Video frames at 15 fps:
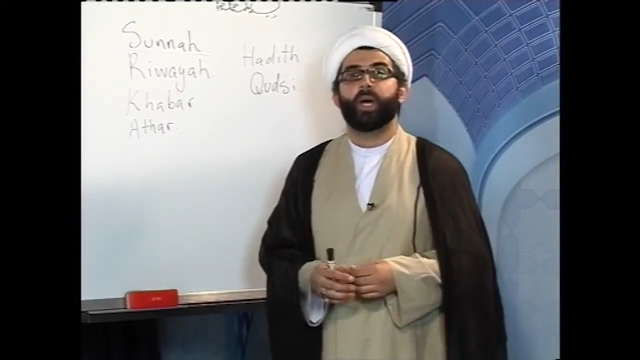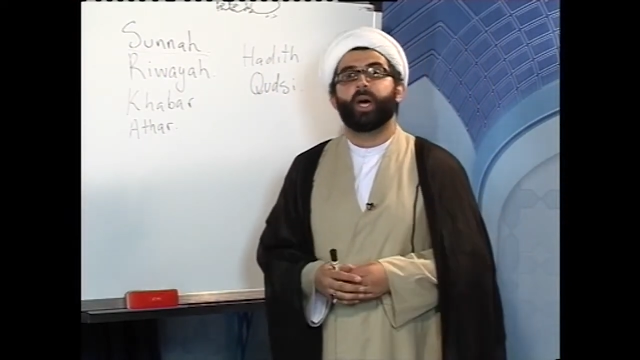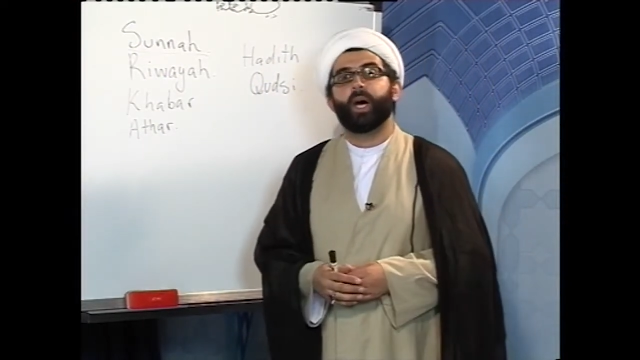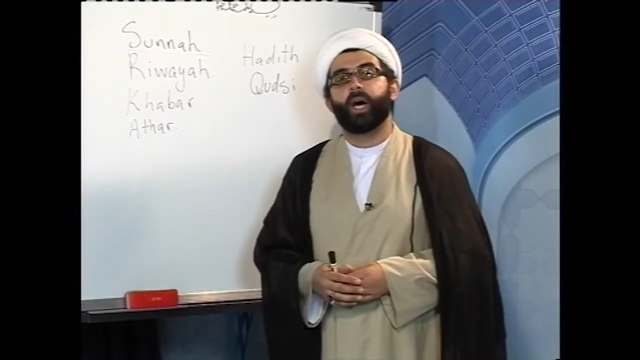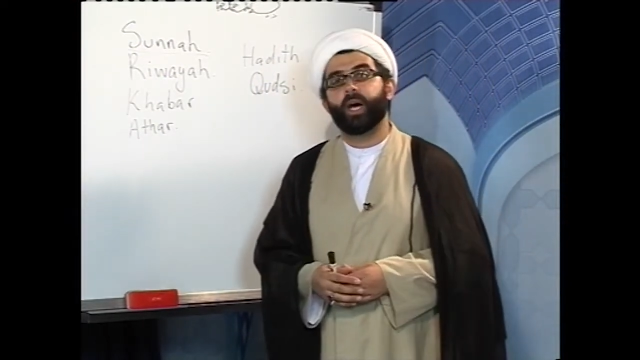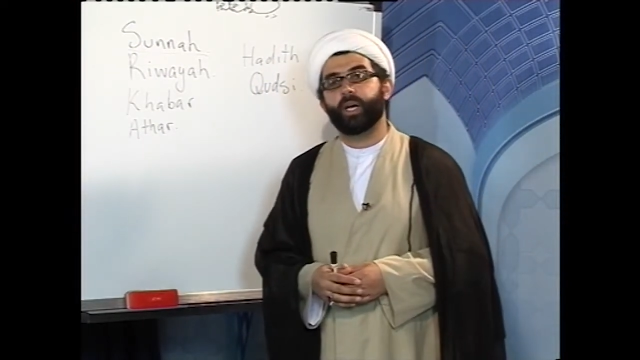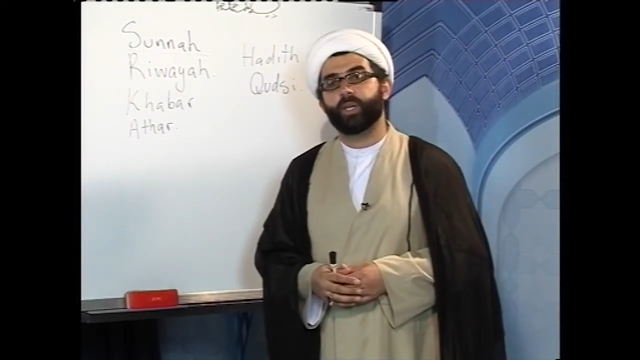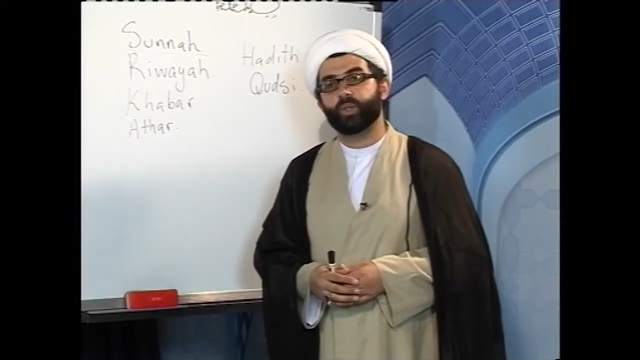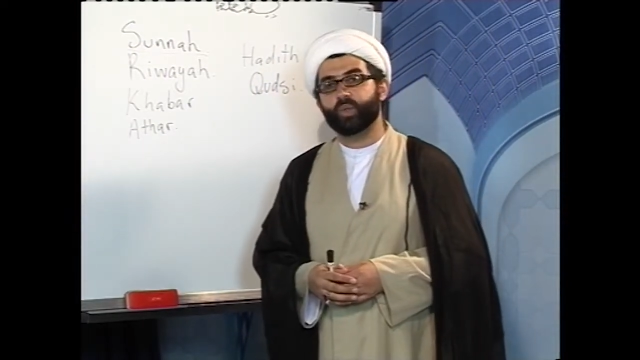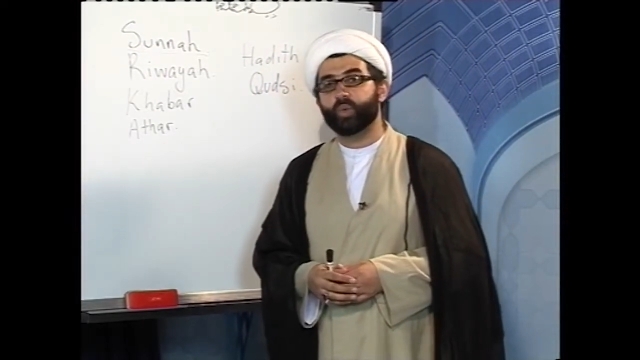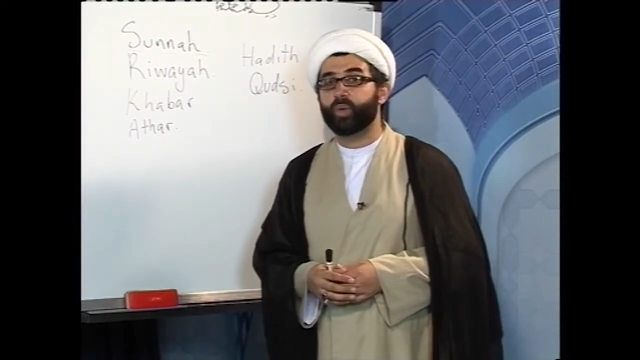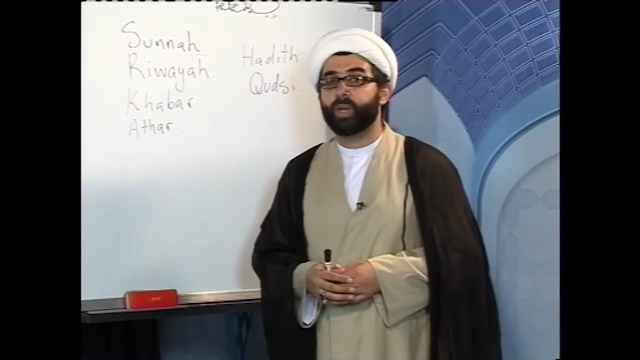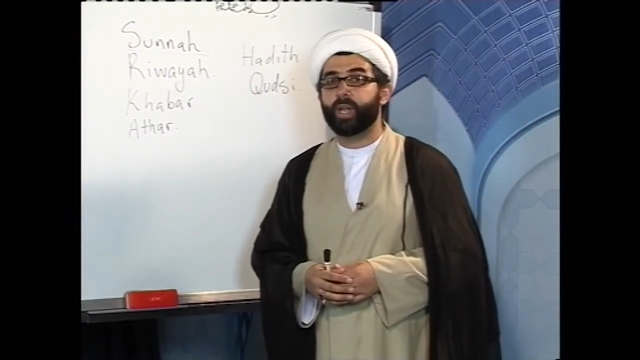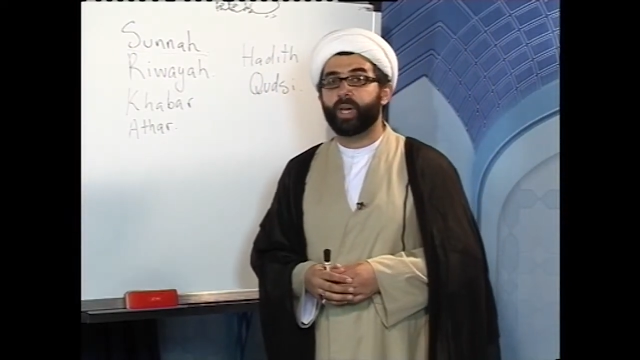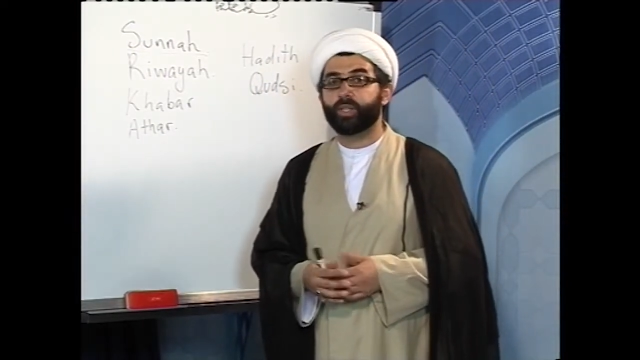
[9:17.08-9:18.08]
uh,
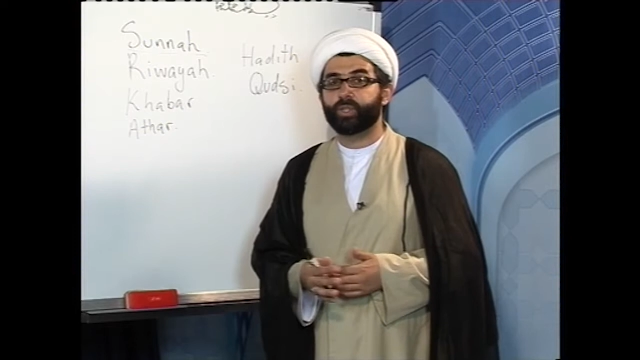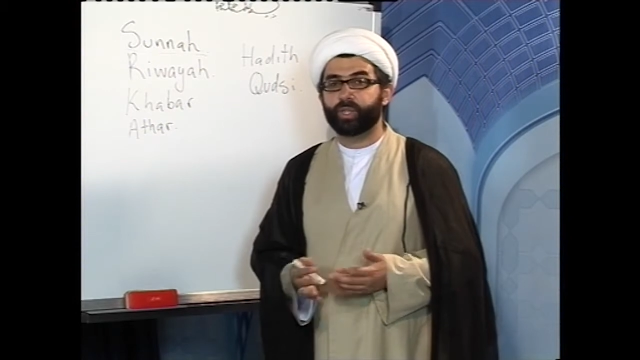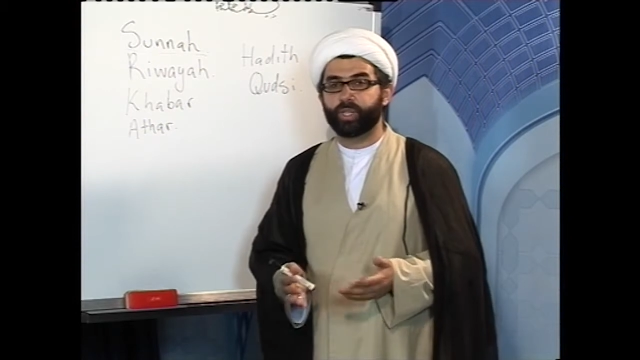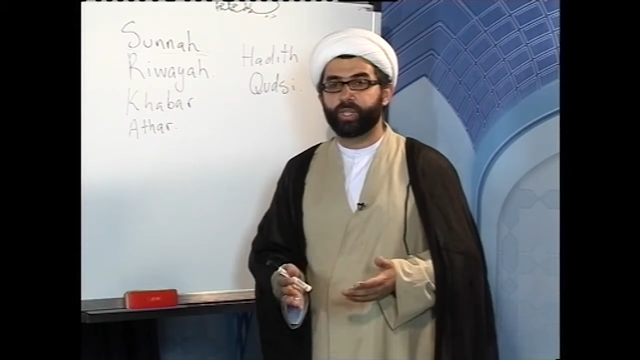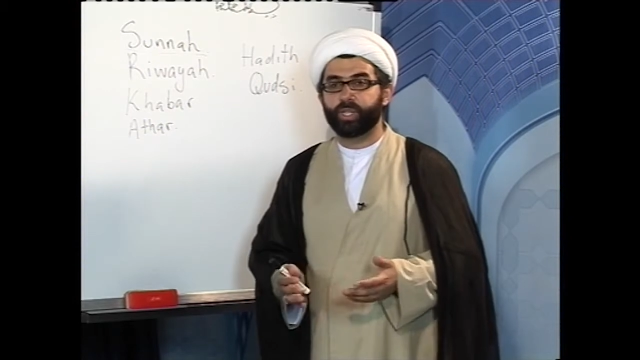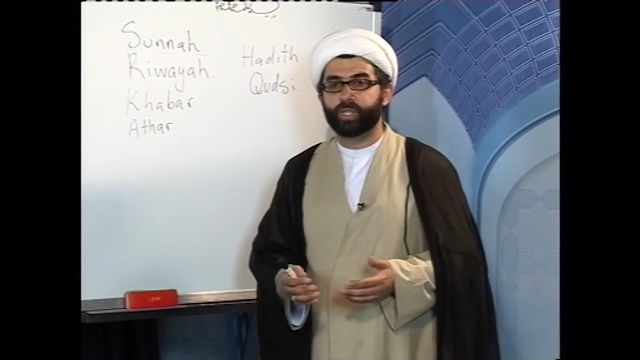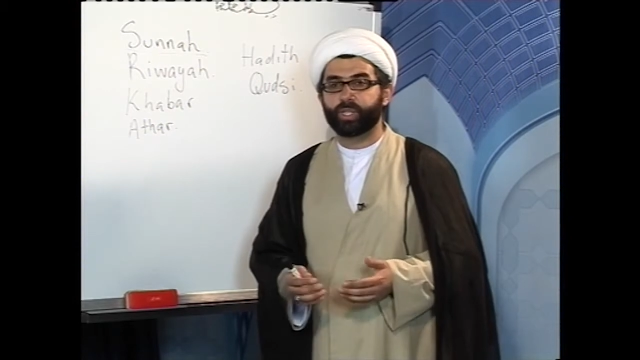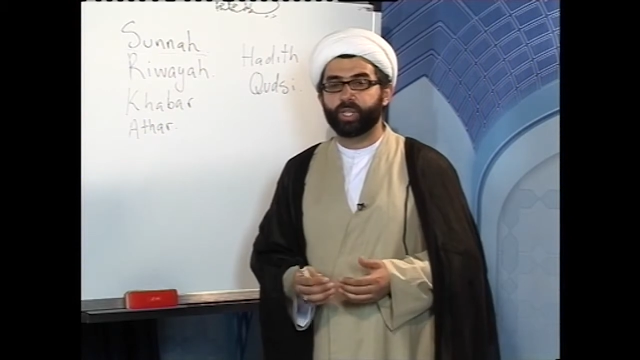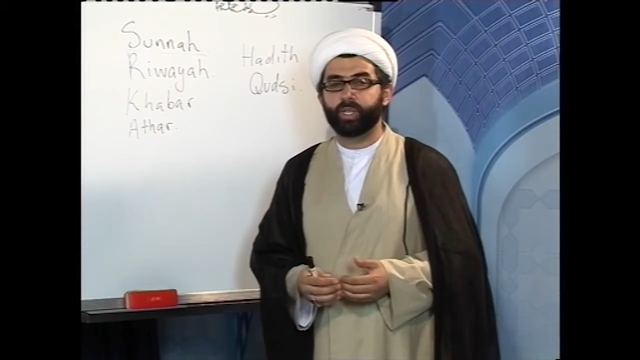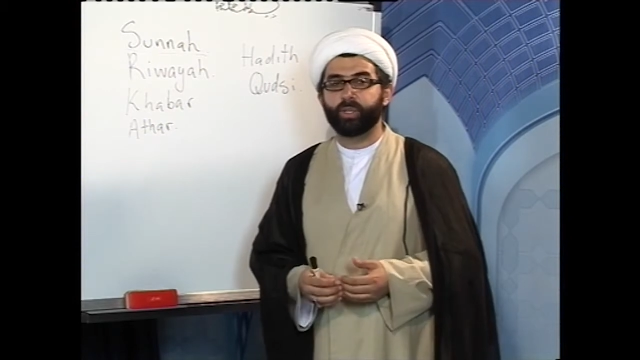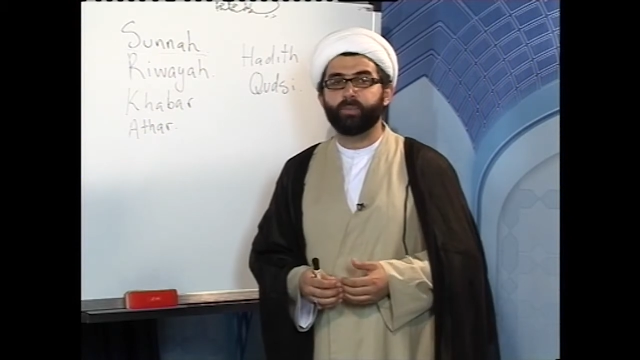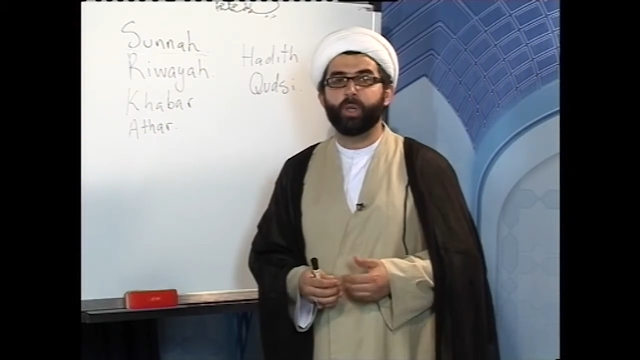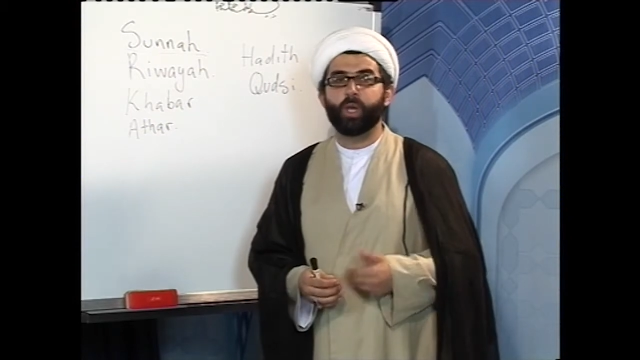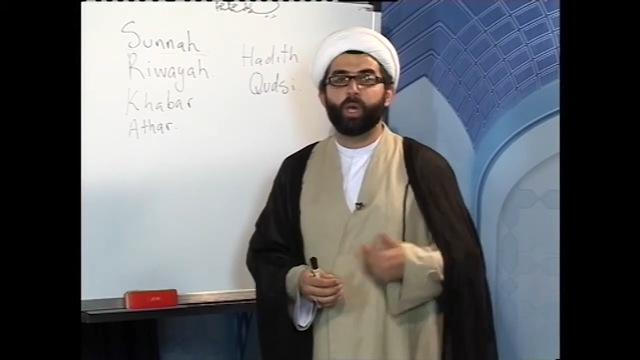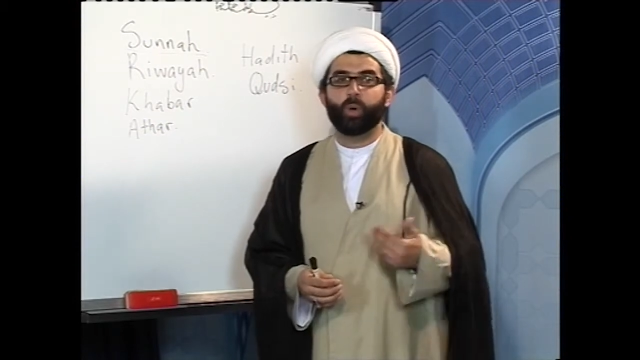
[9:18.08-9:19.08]
sunnah
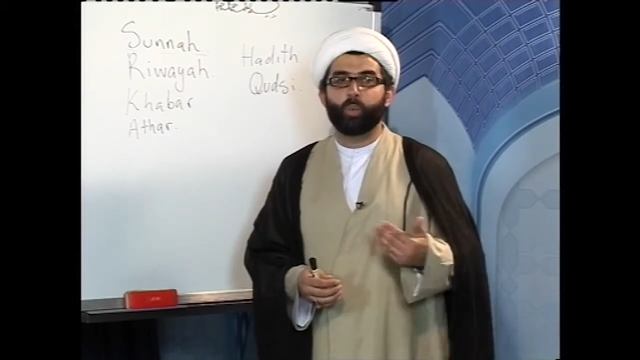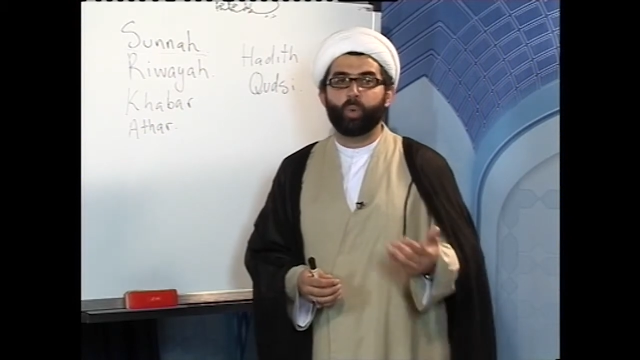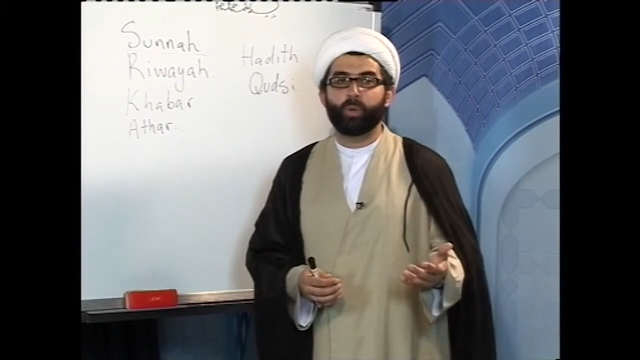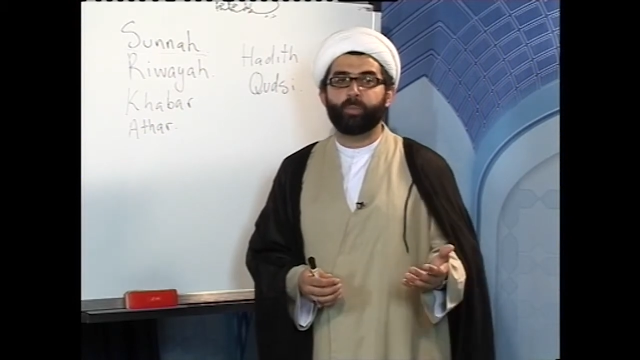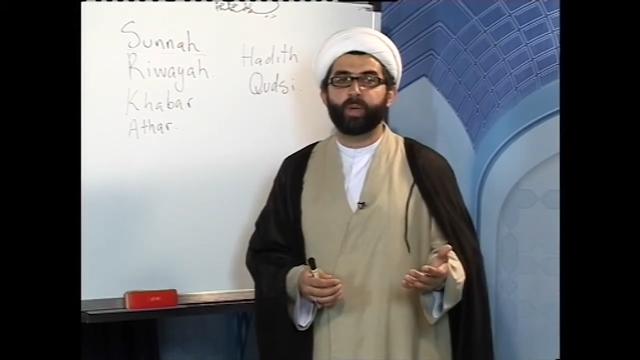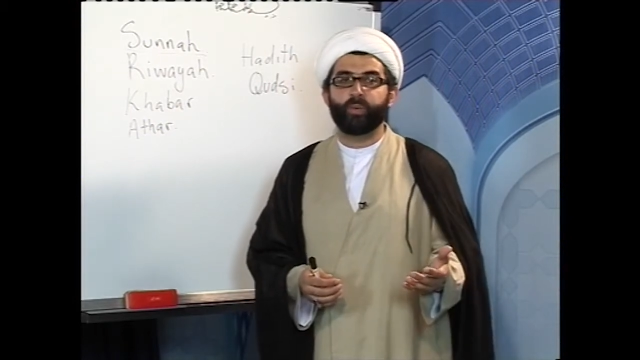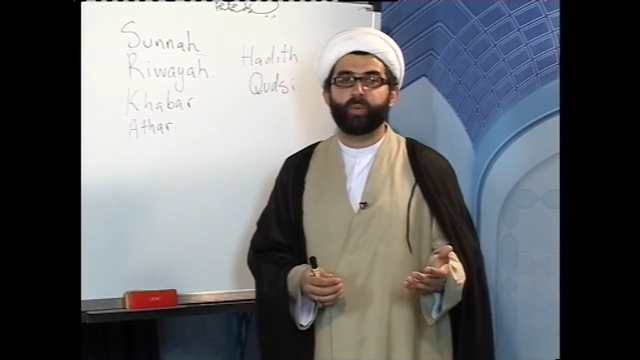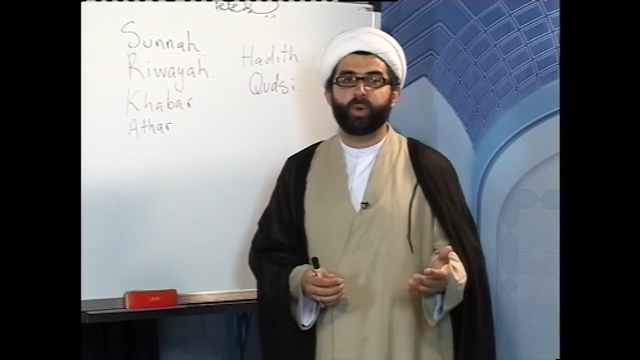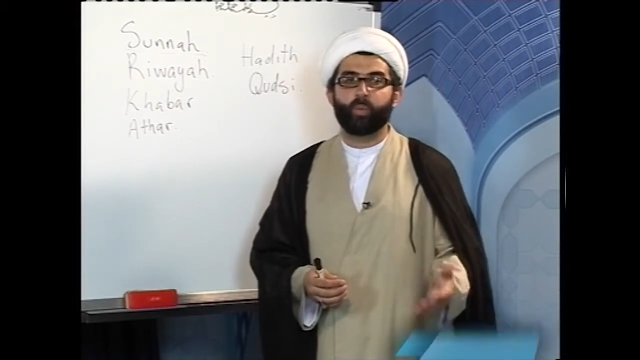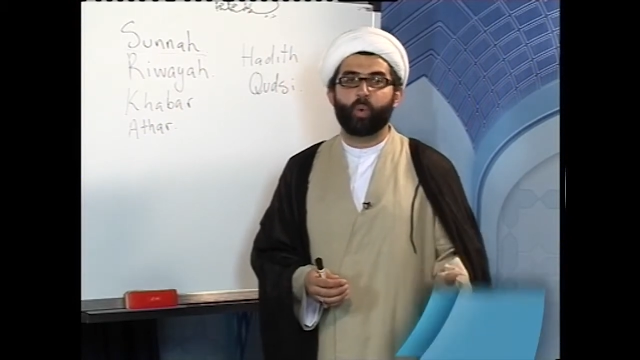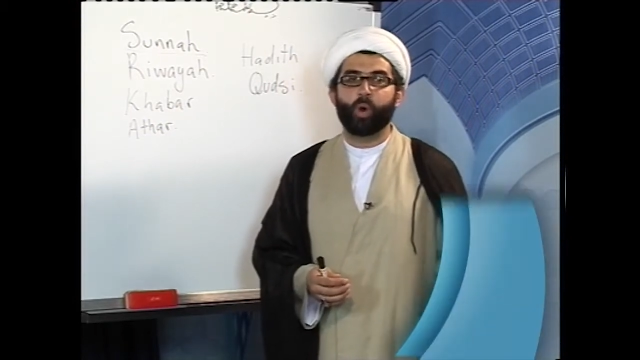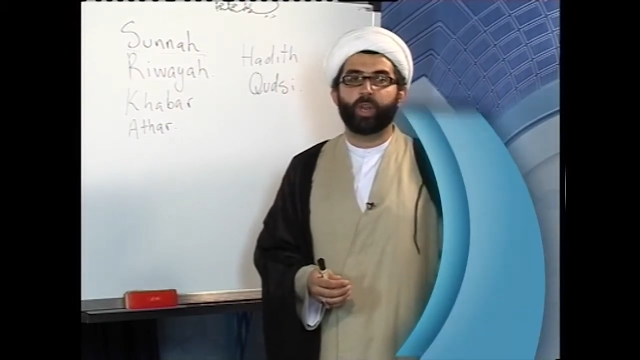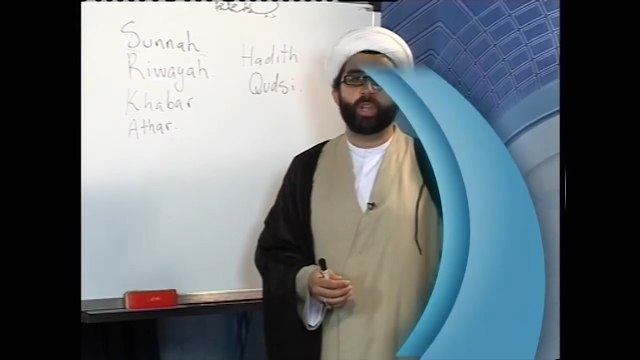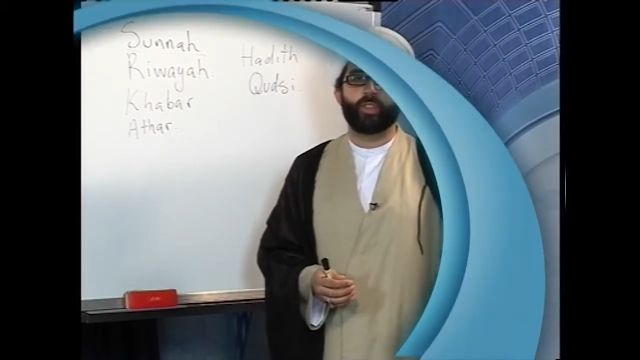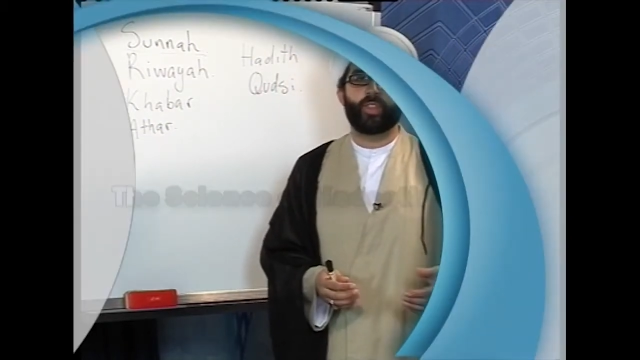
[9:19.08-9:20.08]
tradition will be rewarded